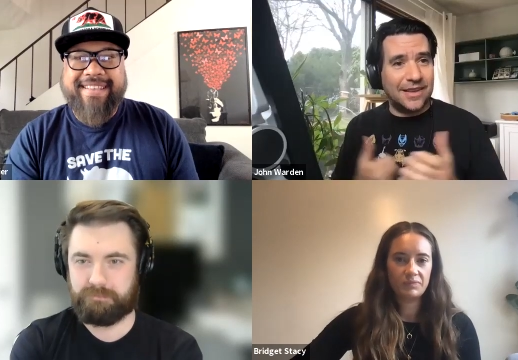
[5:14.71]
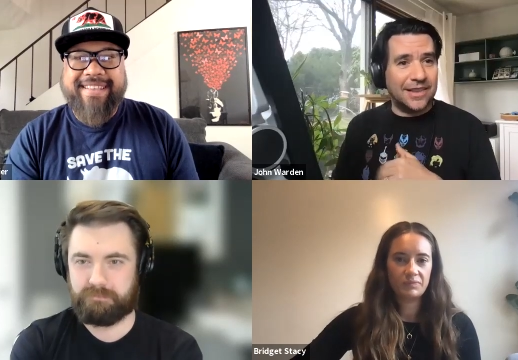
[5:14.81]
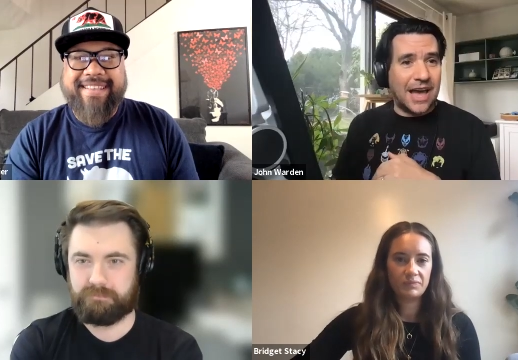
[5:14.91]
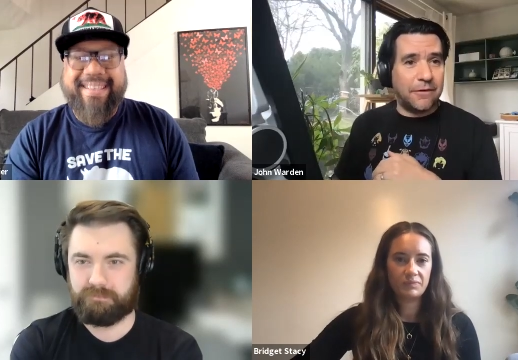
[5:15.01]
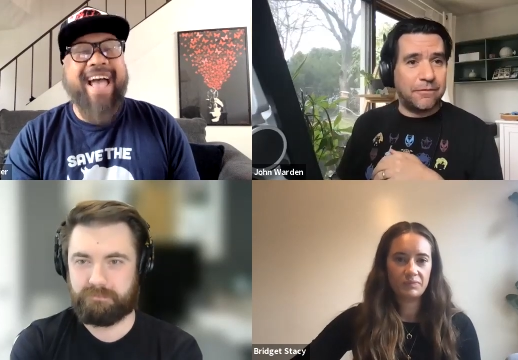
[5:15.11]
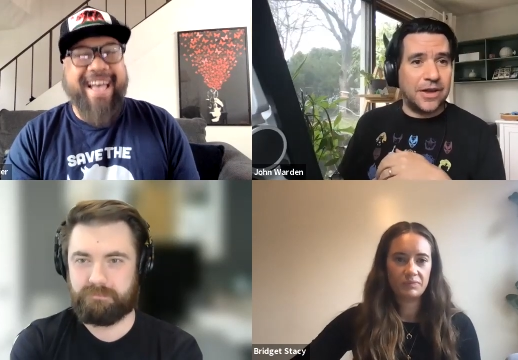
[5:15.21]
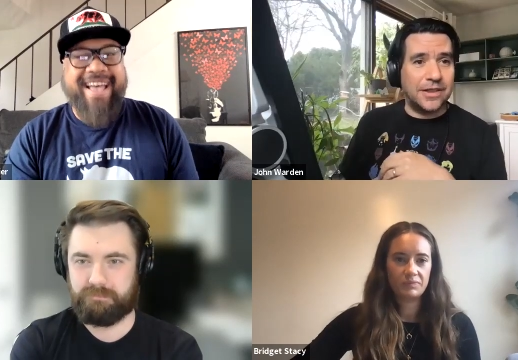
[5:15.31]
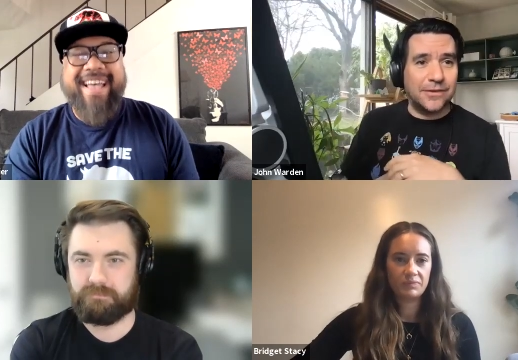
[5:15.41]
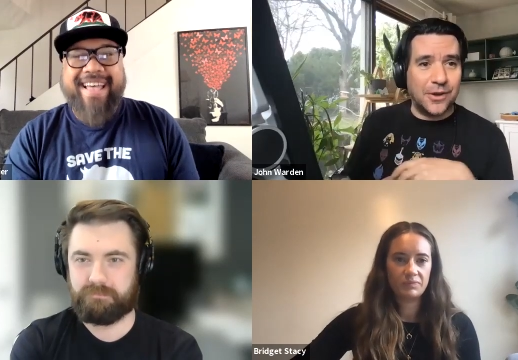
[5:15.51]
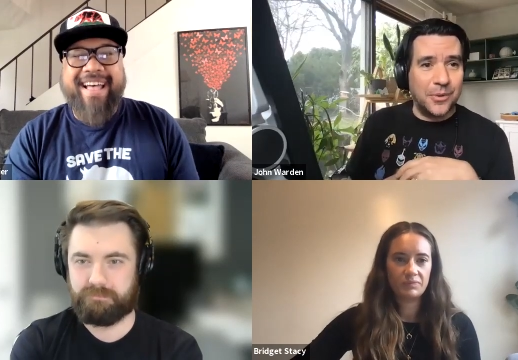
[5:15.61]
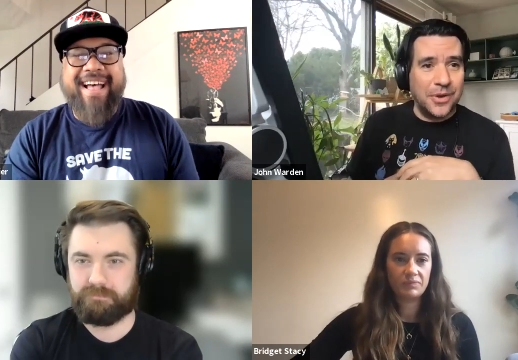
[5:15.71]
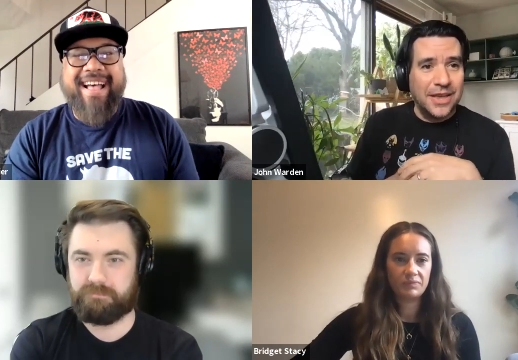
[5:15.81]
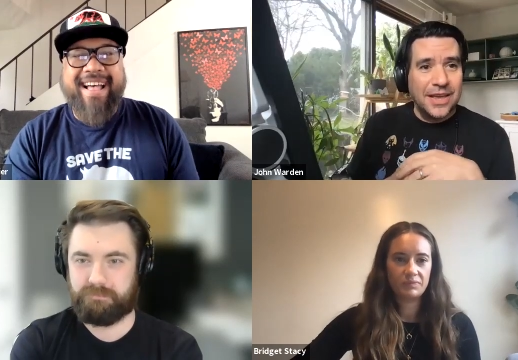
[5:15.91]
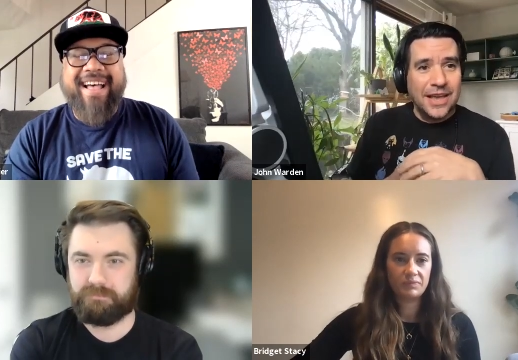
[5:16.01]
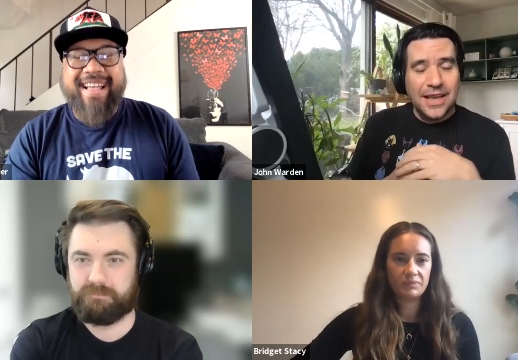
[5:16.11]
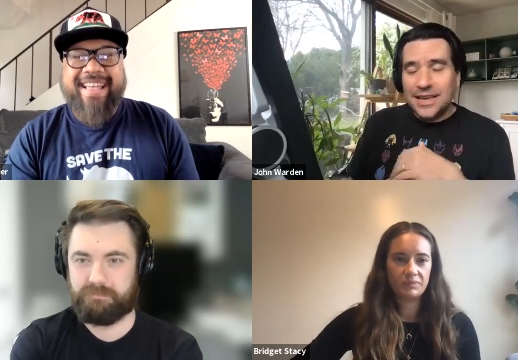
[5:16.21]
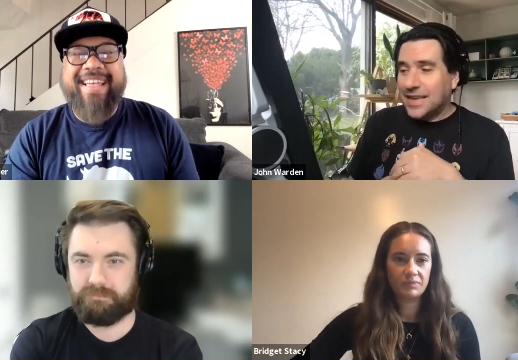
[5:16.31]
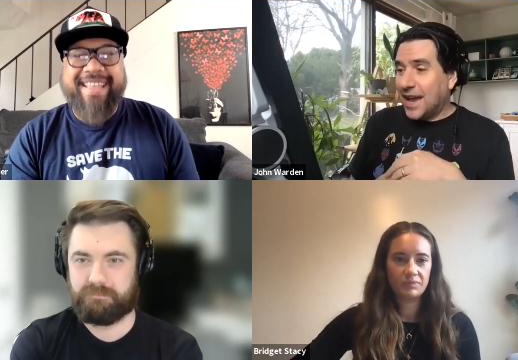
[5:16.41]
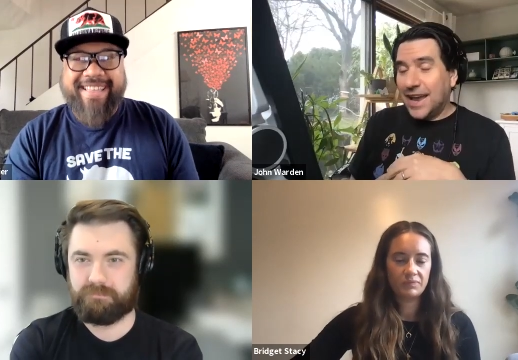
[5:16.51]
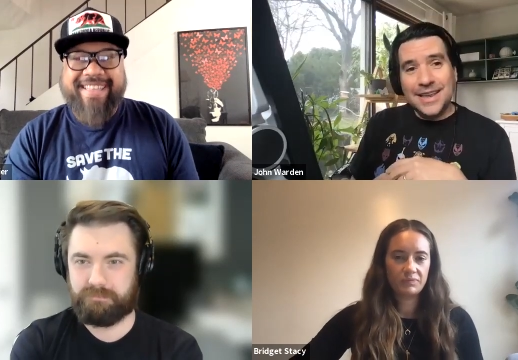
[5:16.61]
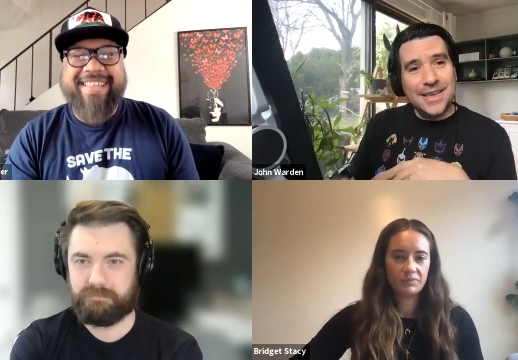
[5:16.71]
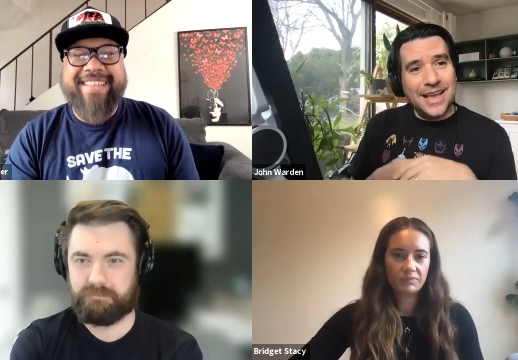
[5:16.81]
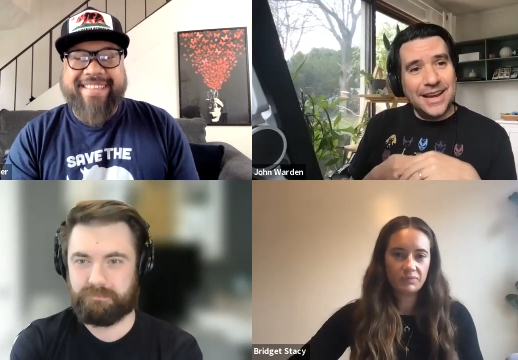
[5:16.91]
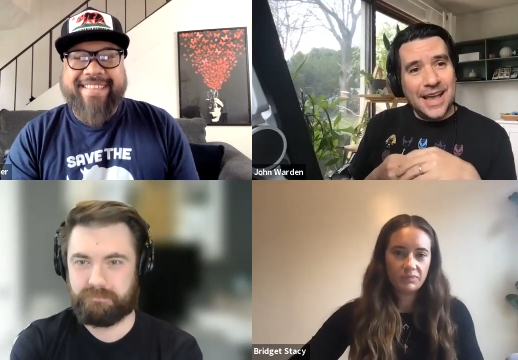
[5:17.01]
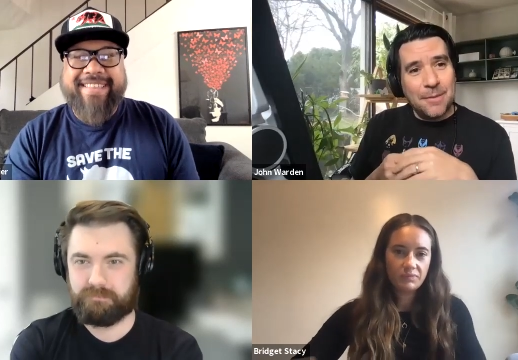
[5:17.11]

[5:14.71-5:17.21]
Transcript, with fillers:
Speaker 1: a lot of fun so yeah any any